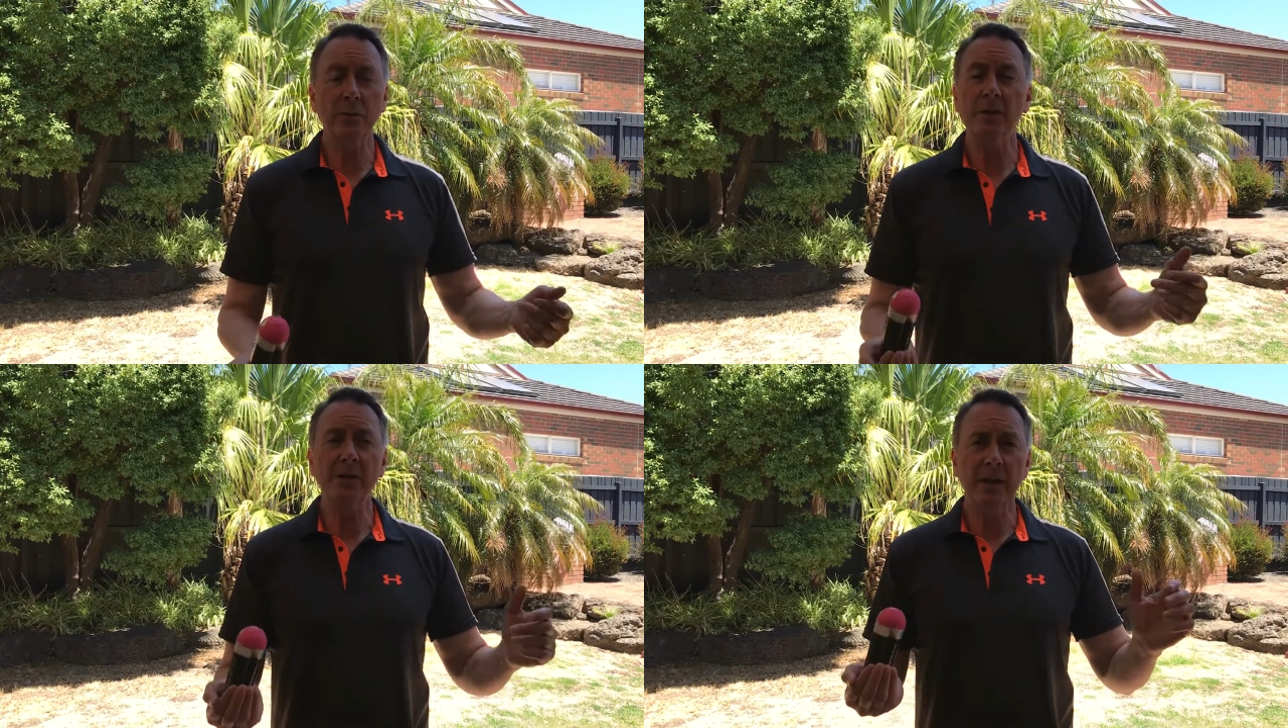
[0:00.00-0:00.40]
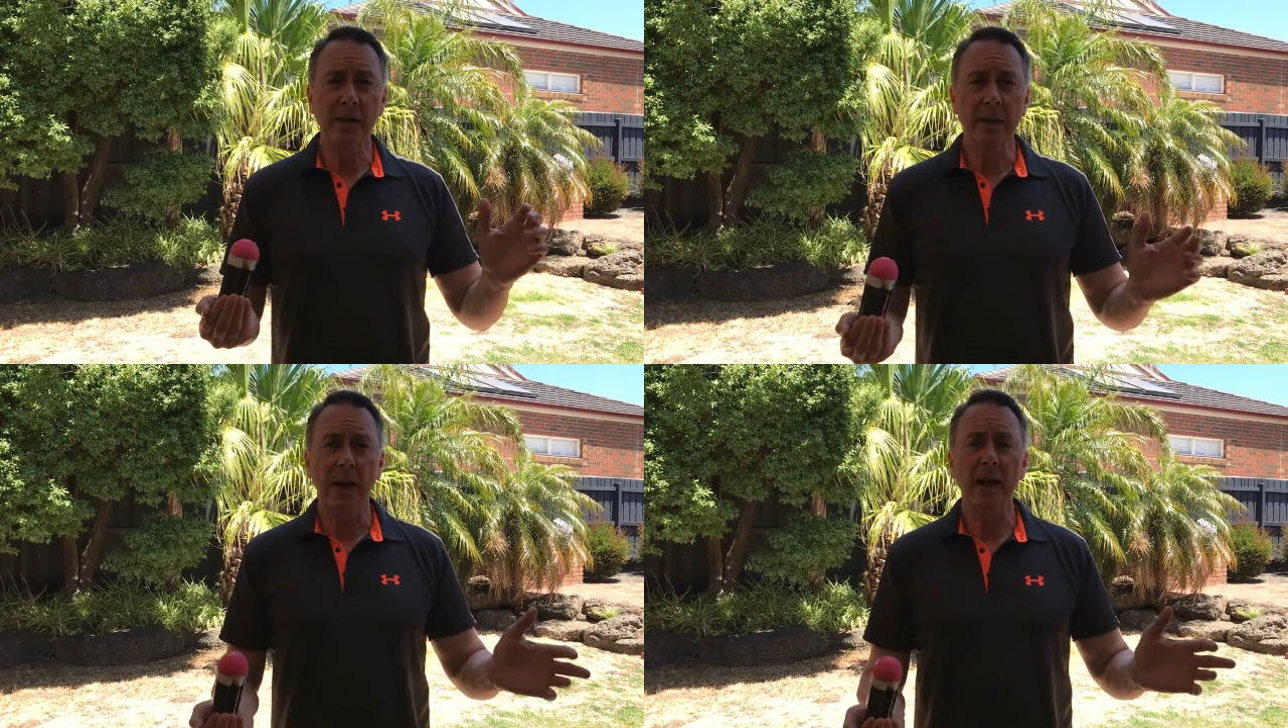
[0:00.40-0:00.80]
especially
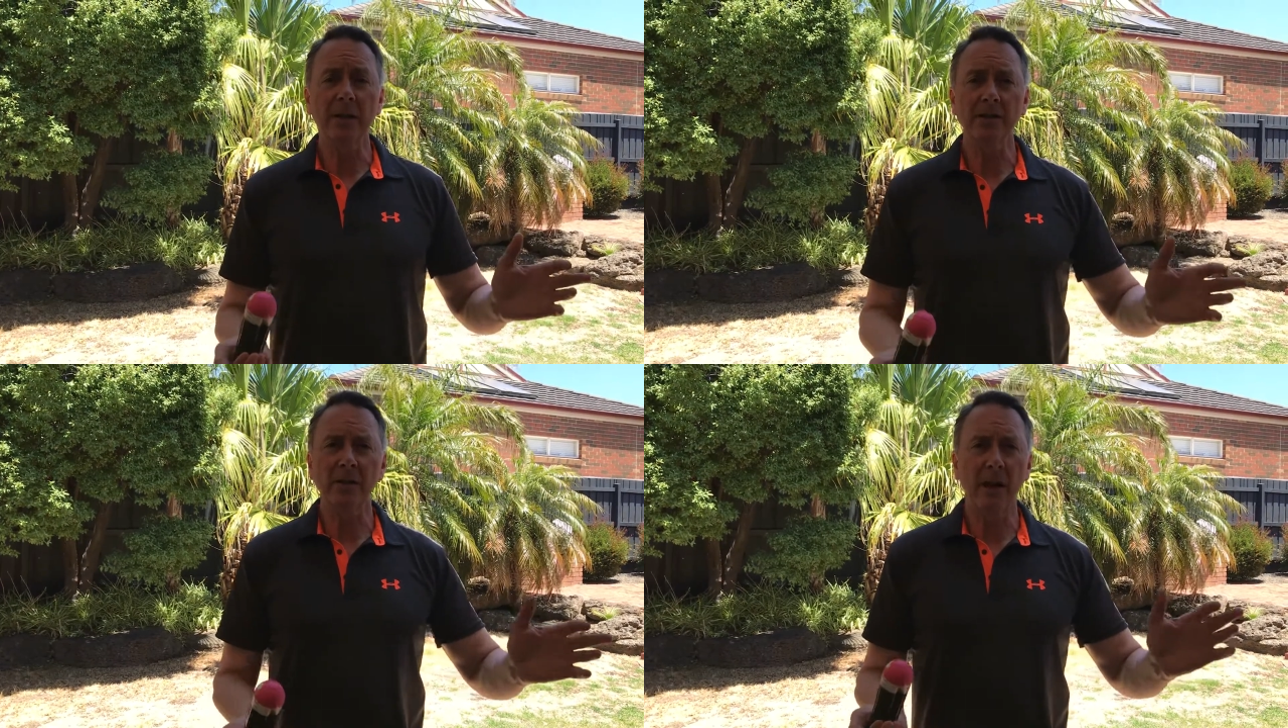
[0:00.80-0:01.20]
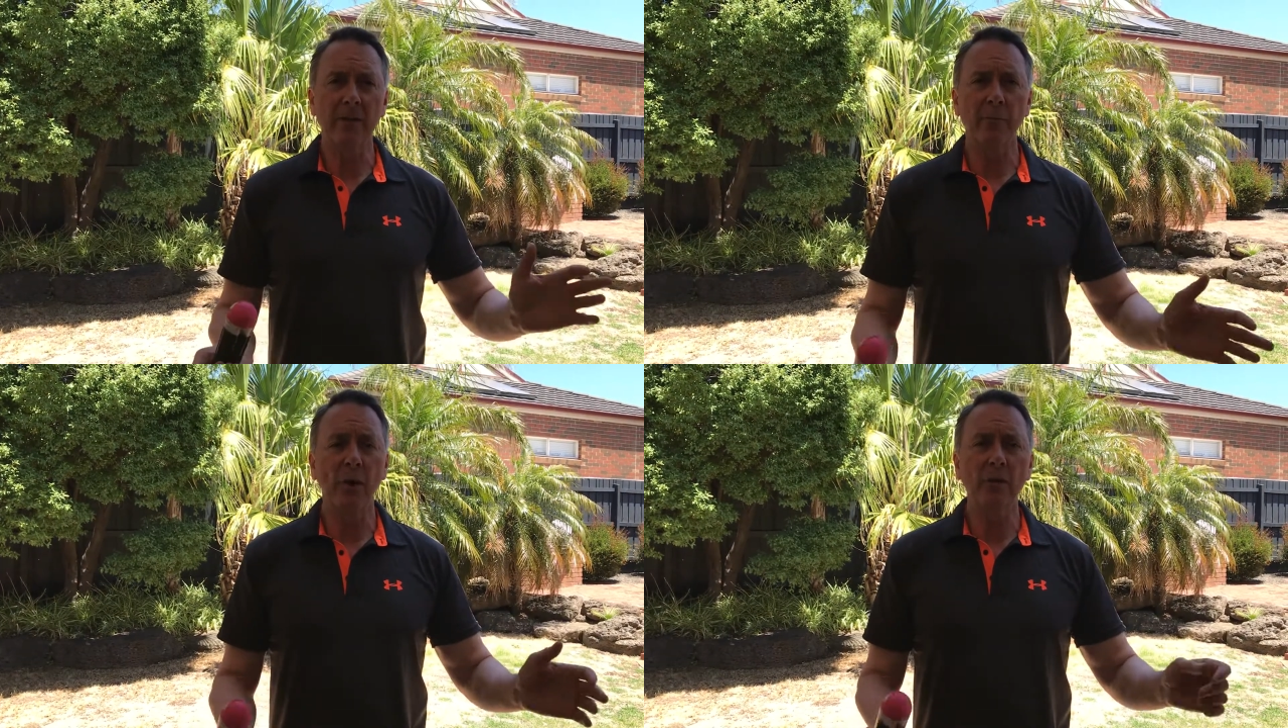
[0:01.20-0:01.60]
anglers that
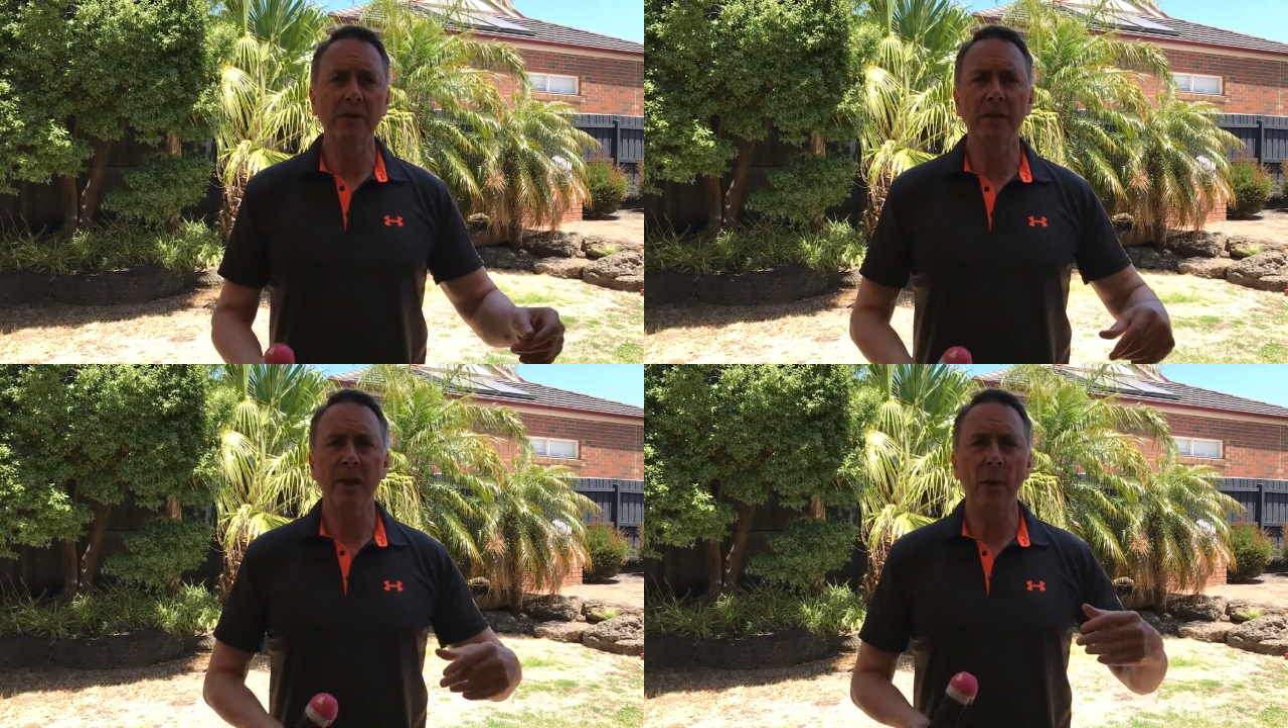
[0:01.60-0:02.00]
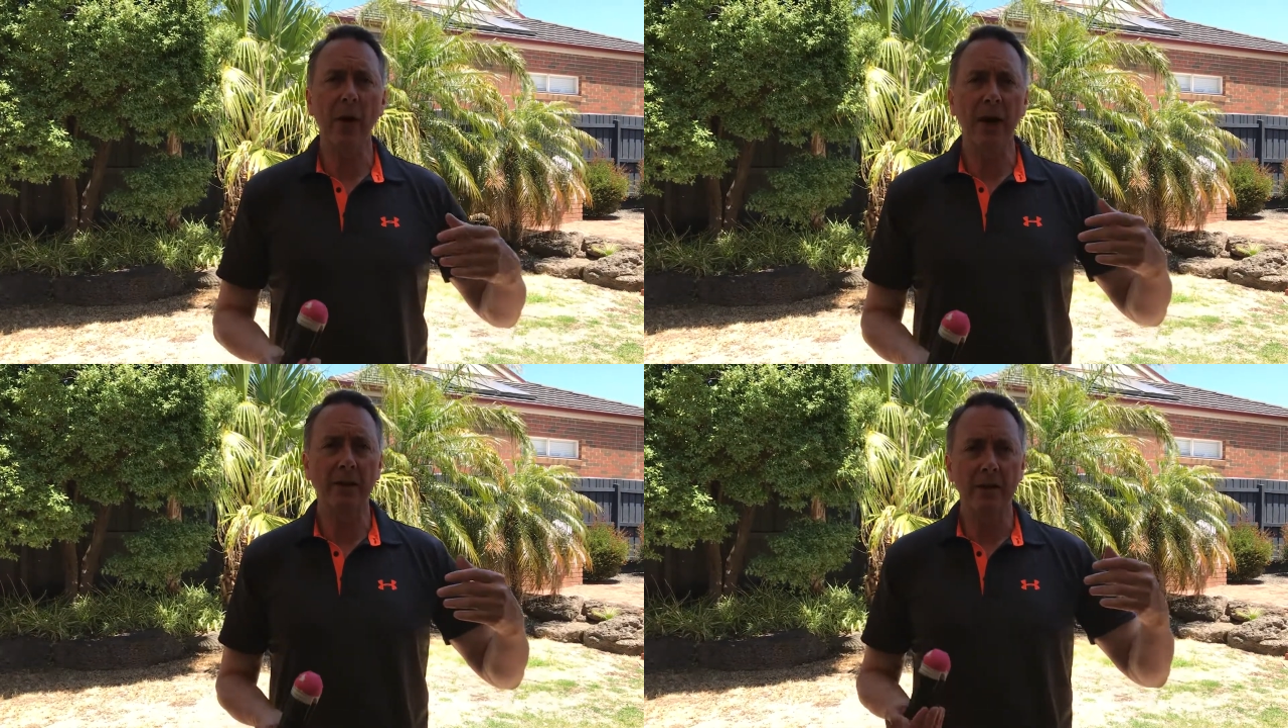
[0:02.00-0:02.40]
have boats that go
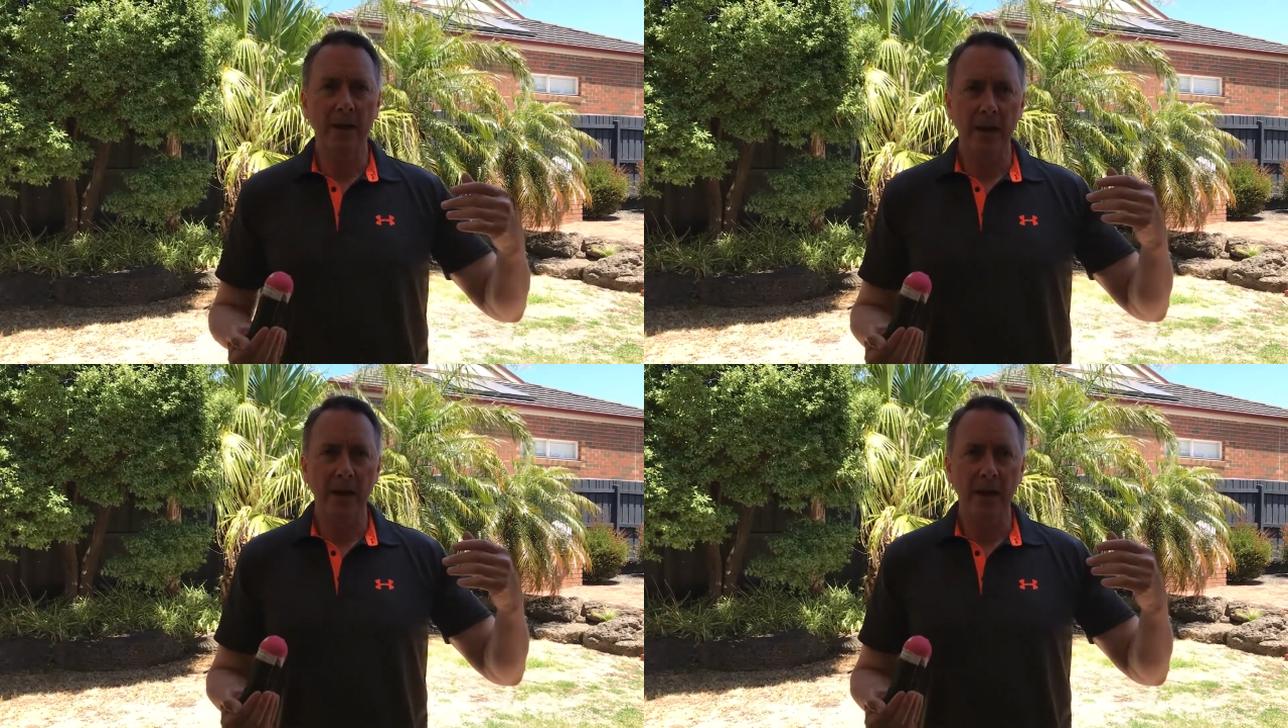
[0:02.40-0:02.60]
out